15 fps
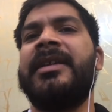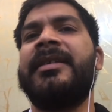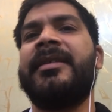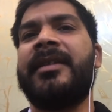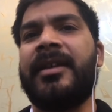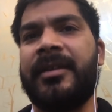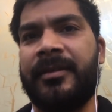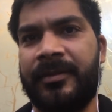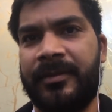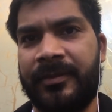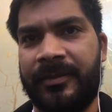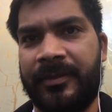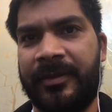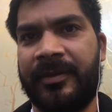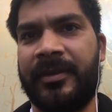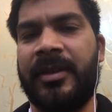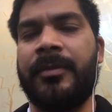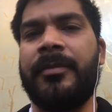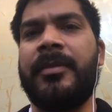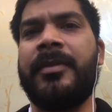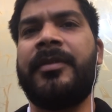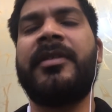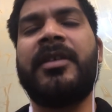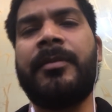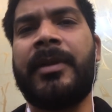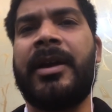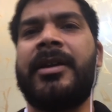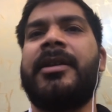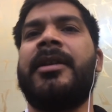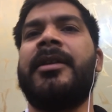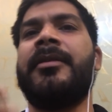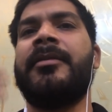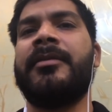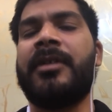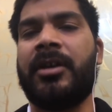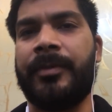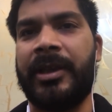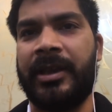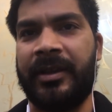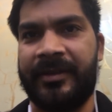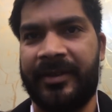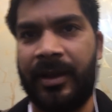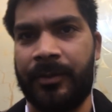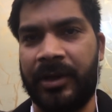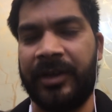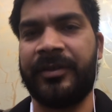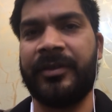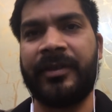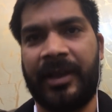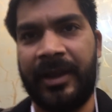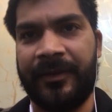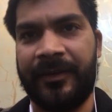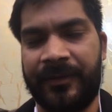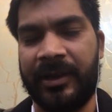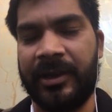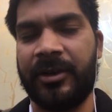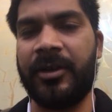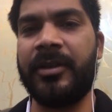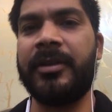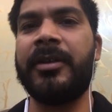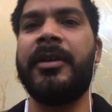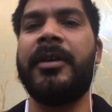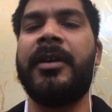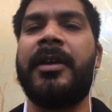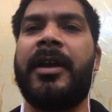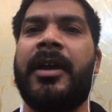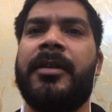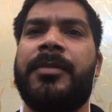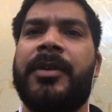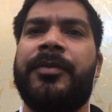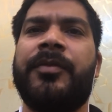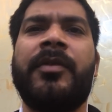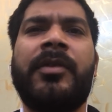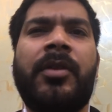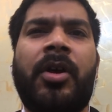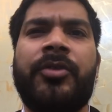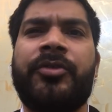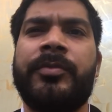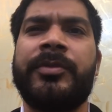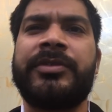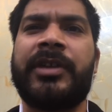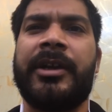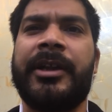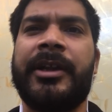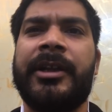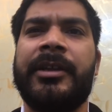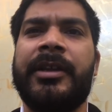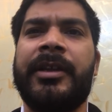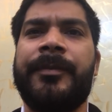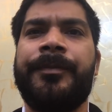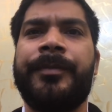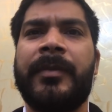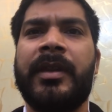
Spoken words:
and CMAT and the coming examinations, IFT and all. And plus we'll also be starting the